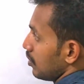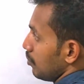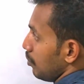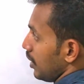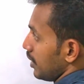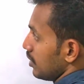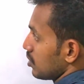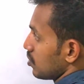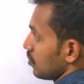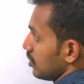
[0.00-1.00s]

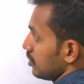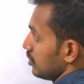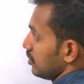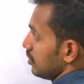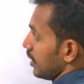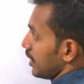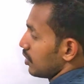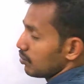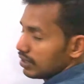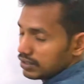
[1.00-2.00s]
minus 1.
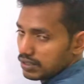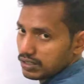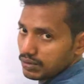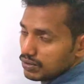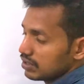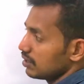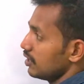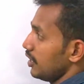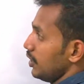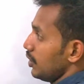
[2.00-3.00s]
Negative mark system is the
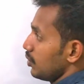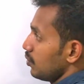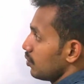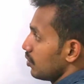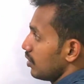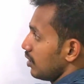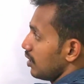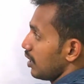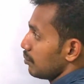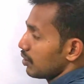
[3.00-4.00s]
into
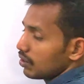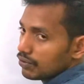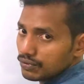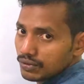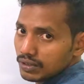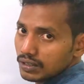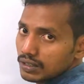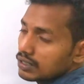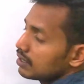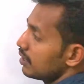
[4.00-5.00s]
number of
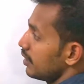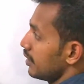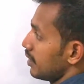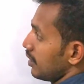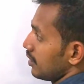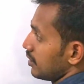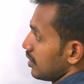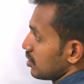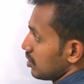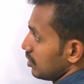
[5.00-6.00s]
incorrect
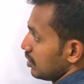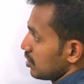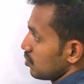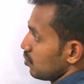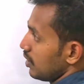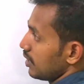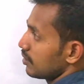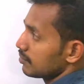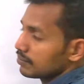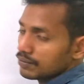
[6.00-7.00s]
answers, that is y,
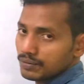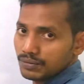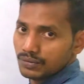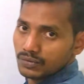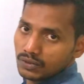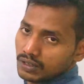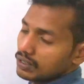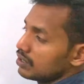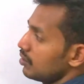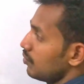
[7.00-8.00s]

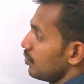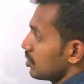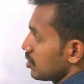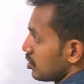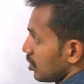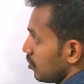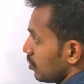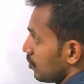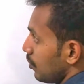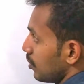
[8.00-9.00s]
which is equal
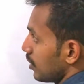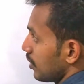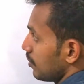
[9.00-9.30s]
to 40.